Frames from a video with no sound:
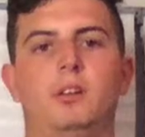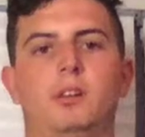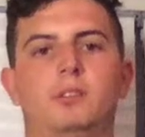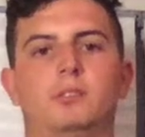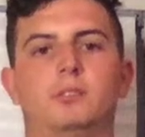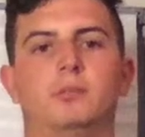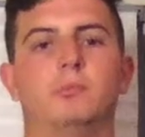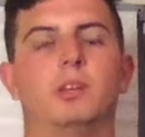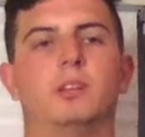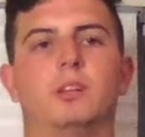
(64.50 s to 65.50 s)
And just
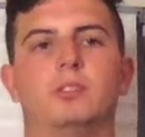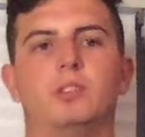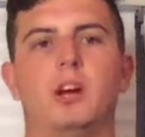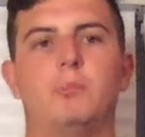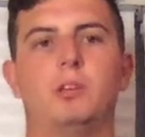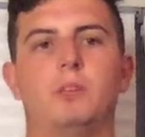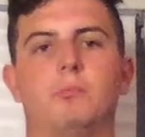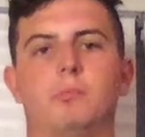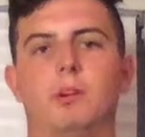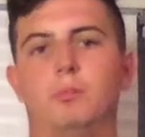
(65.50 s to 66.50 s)
being less choppy,
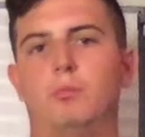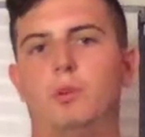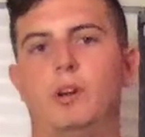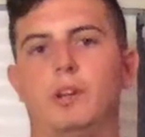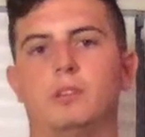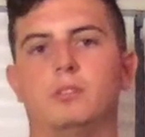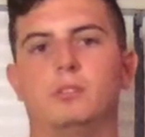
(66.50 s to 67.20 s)
better breaks,